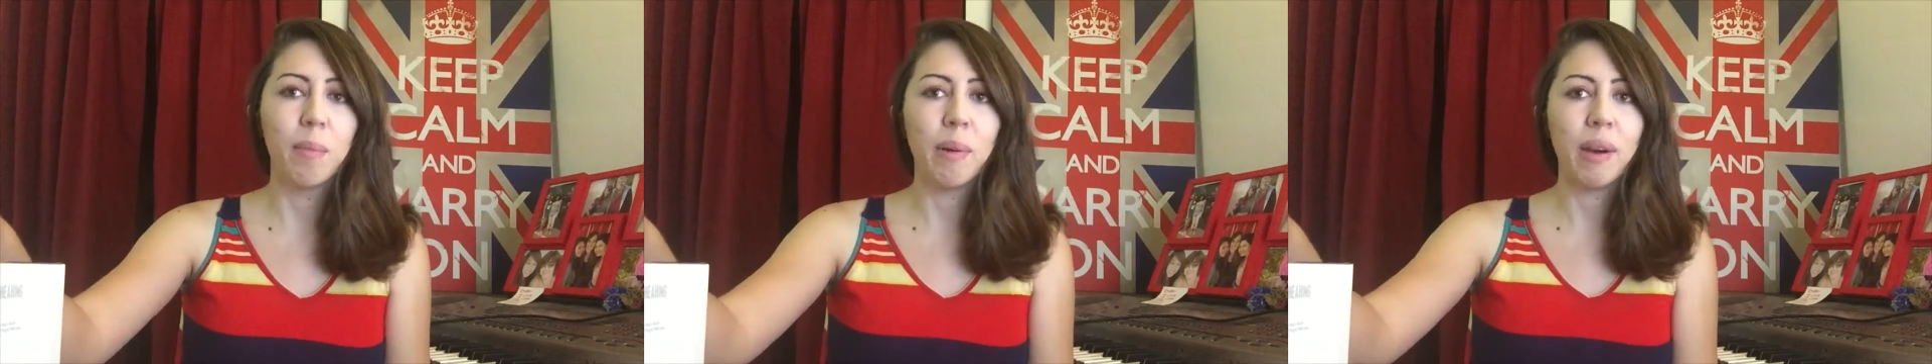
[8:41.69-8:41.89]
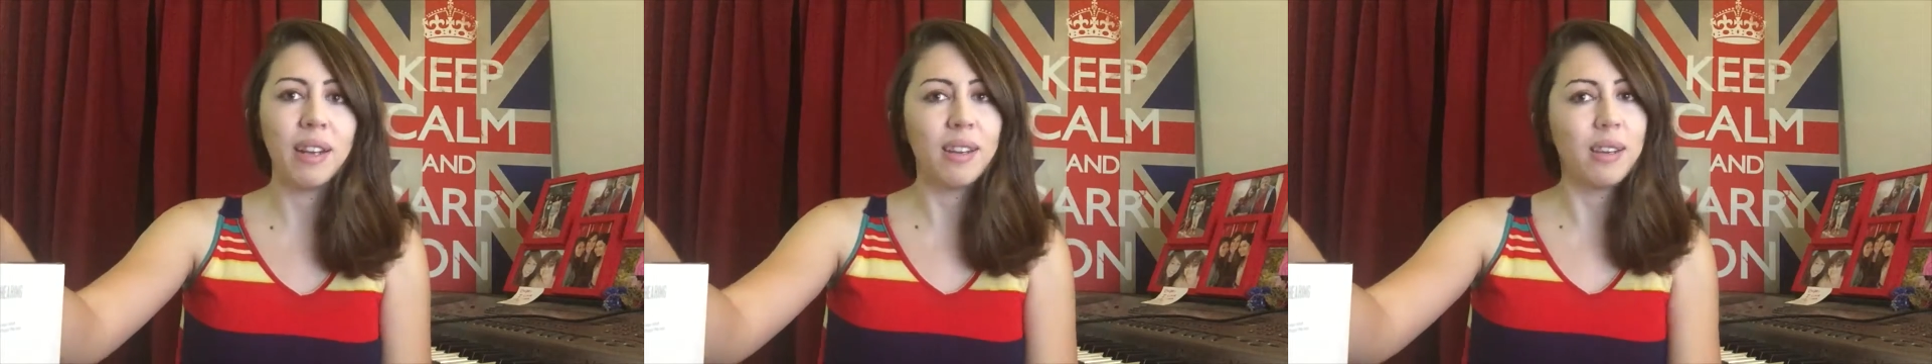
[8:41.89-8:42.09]

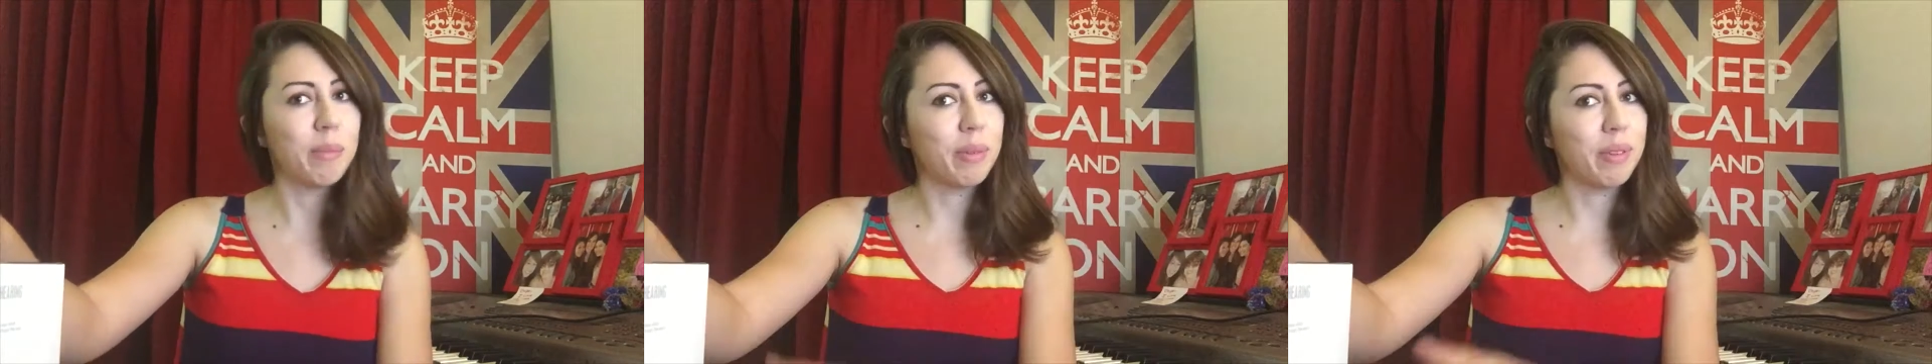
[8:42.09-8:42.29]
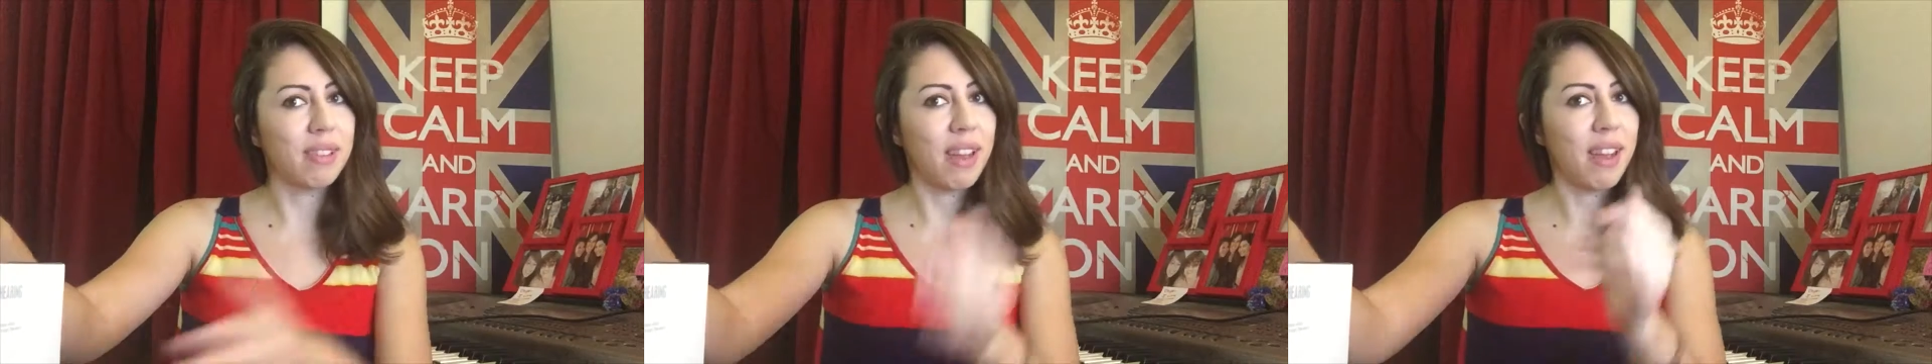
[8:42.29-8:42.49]
But
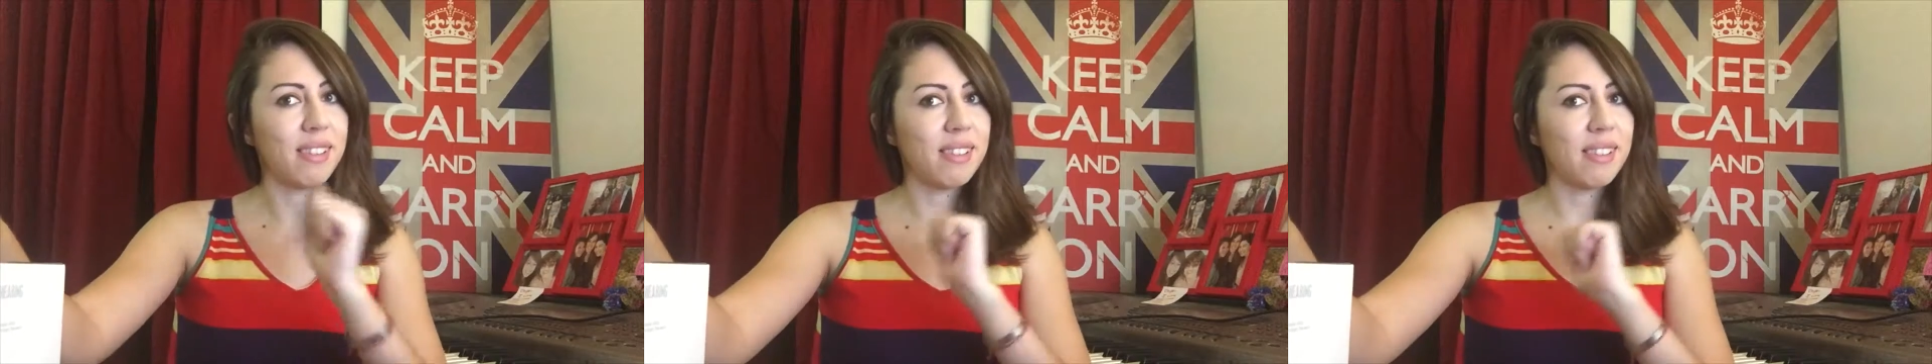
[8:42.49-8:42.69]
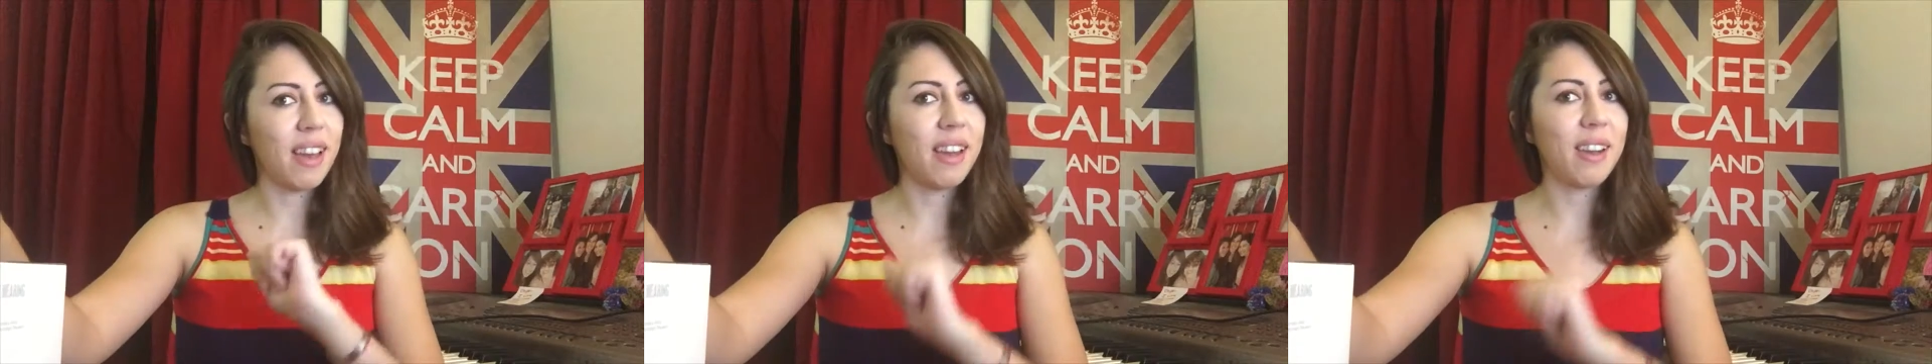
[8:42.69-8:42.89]

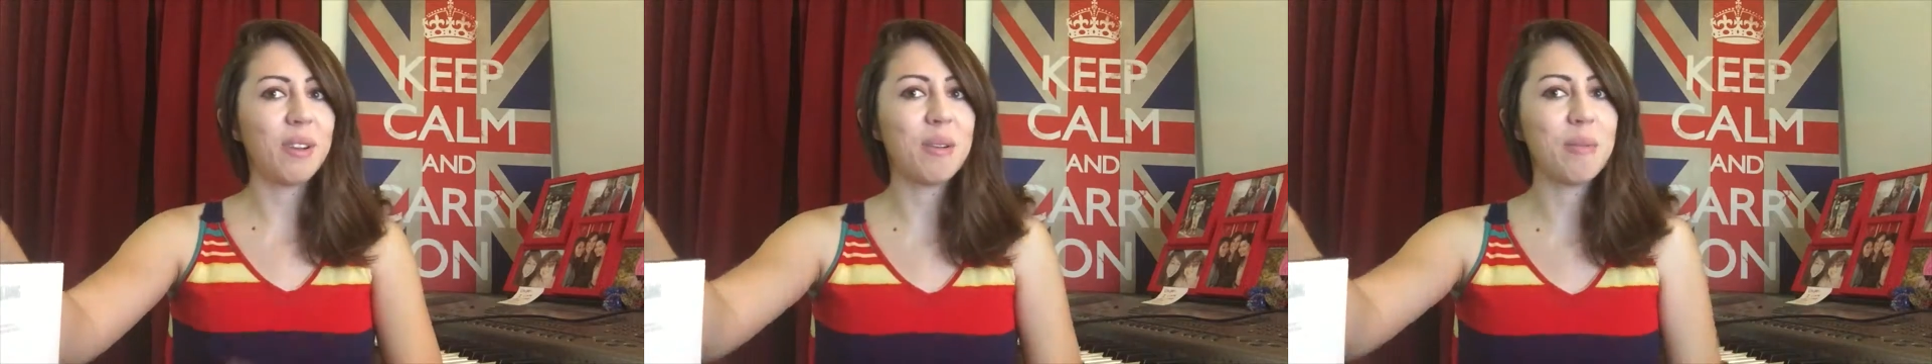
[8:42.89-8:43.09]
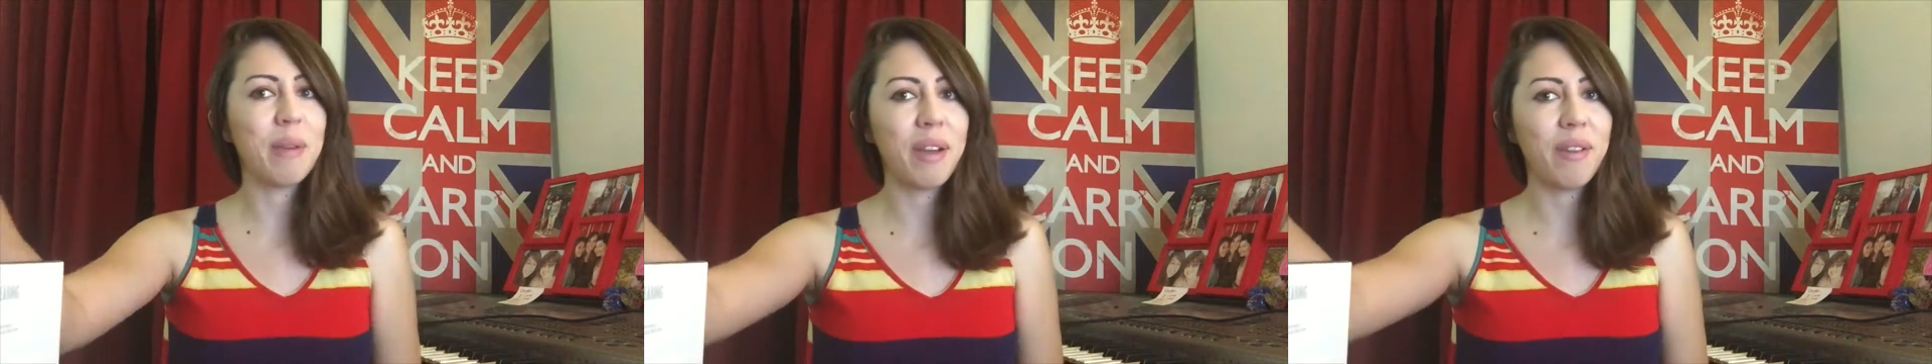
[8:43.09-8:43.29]
besides that, I hope